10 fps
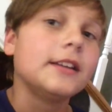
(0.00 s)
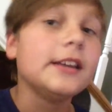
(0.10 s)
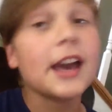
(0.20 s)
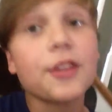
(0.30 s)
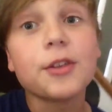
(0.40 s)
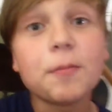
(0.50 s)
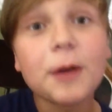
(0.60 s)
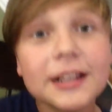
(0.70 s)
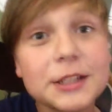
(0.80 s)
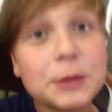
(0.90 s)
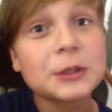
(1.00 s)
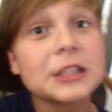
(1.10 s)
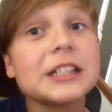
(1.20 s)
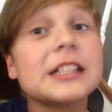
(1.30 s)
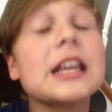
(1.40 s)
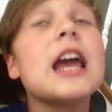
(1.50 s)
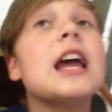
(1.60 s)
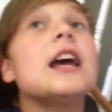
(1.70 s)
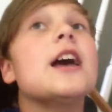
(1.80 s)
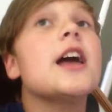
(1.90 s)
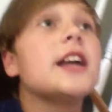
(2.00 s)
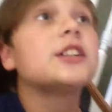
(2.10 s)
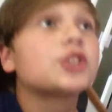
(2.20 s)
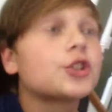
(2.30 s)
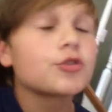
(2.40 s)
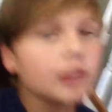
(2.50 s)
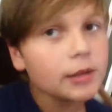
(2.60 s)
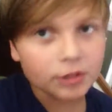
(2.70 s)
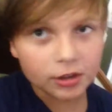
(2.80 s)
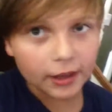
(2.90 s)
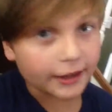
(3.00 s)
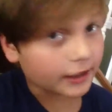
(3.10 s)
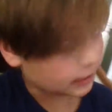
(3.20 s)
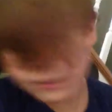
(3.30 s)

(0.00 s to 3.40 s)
yeah, the bus was extremely late.